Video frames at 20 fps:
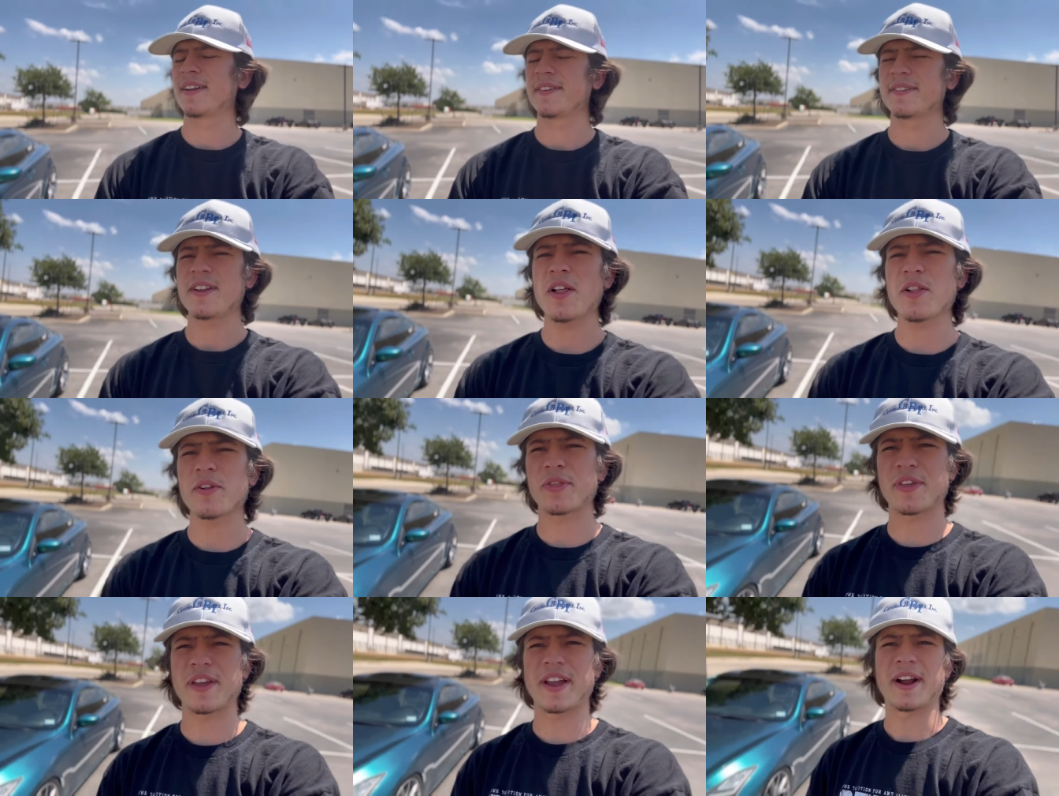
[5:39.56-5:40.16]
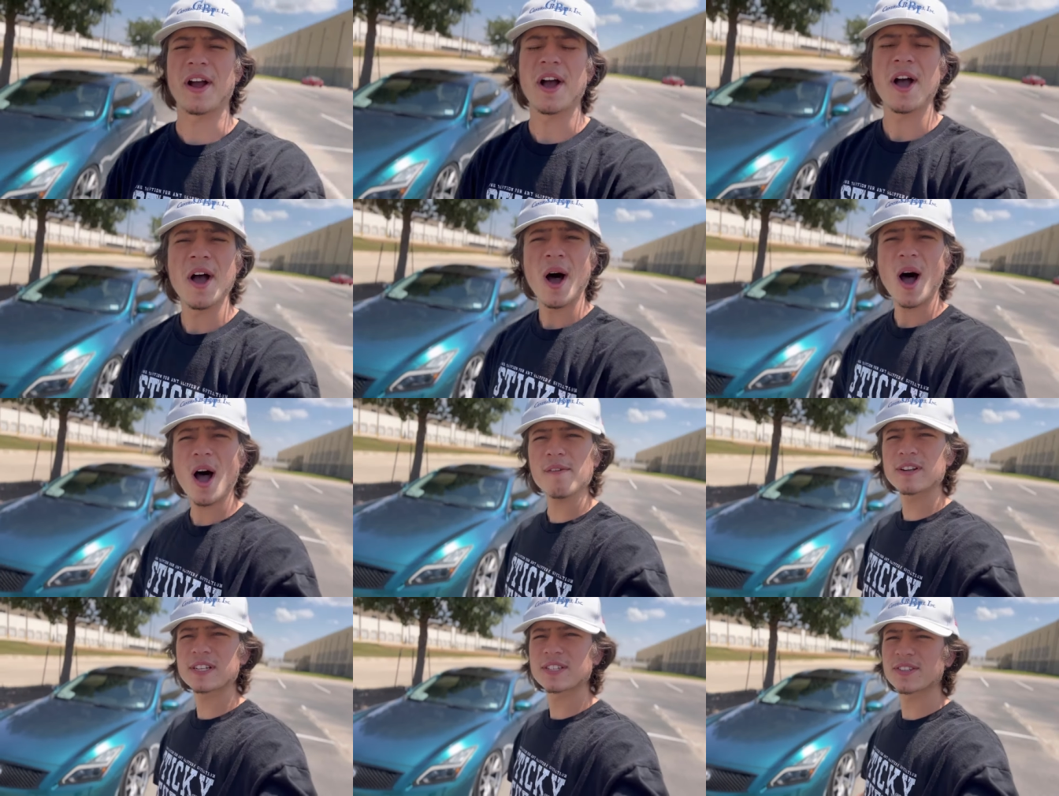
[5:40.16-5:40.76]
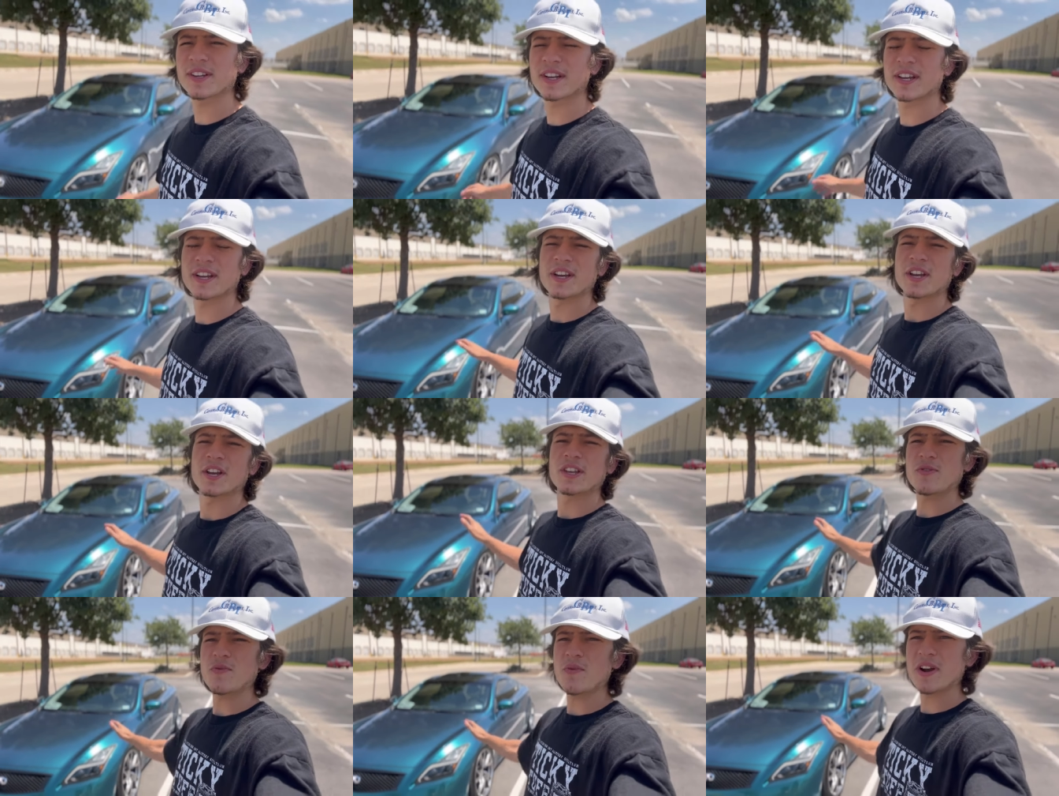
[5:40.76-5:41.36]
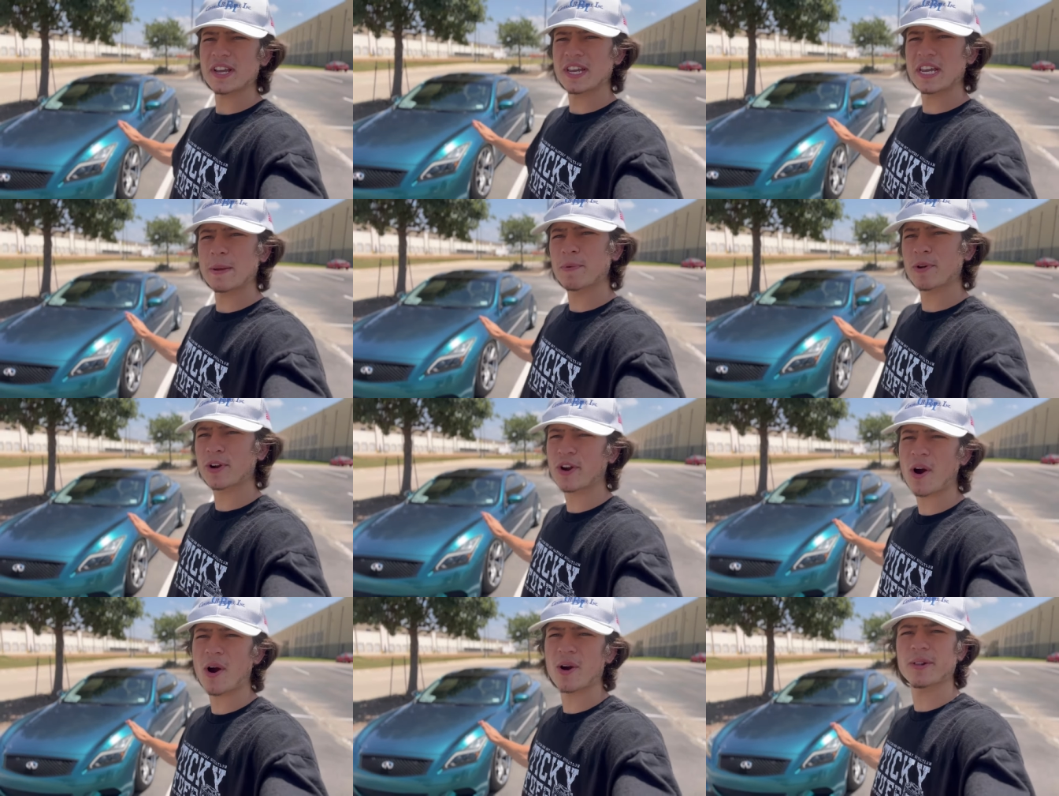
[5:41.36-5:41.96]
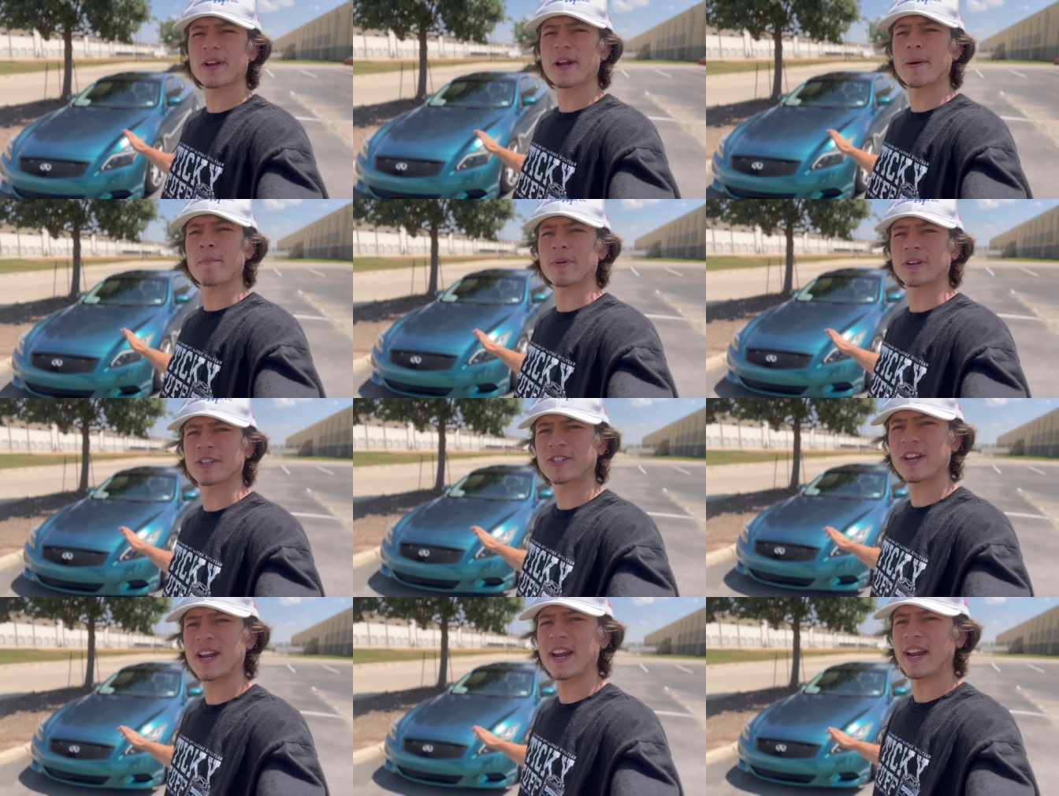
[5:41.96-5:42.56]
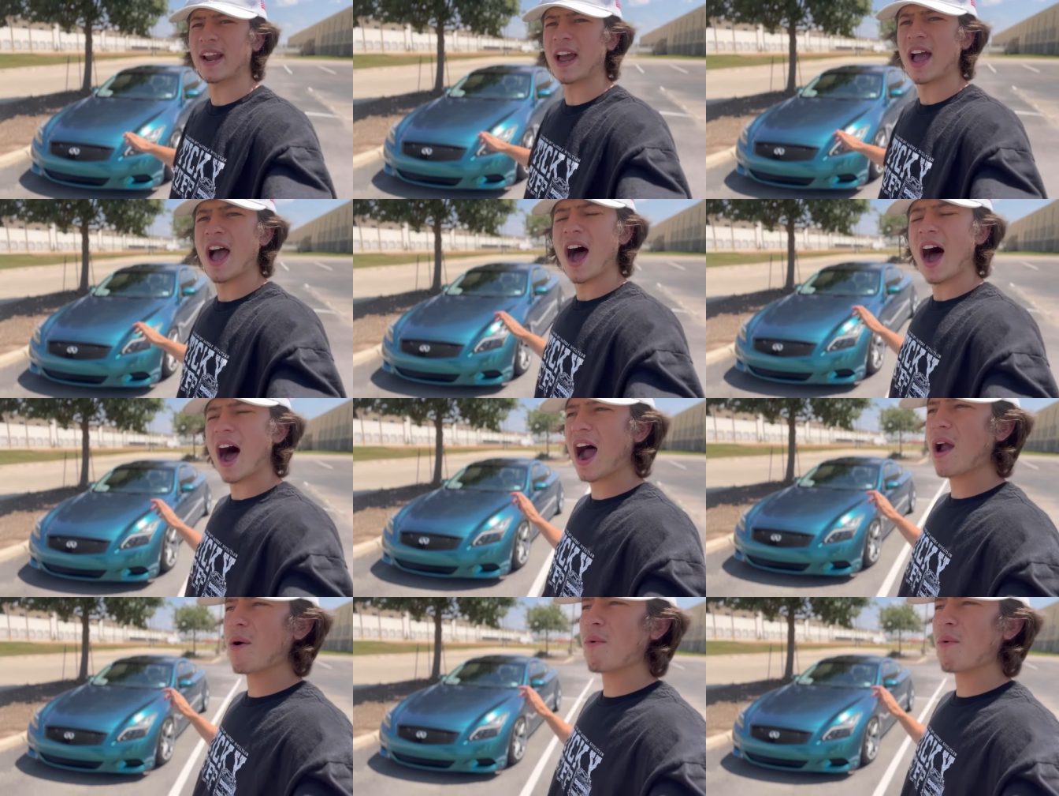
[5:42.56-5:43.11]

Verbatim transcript: Another thing, obviously, you wanna keep your car looking pristine. I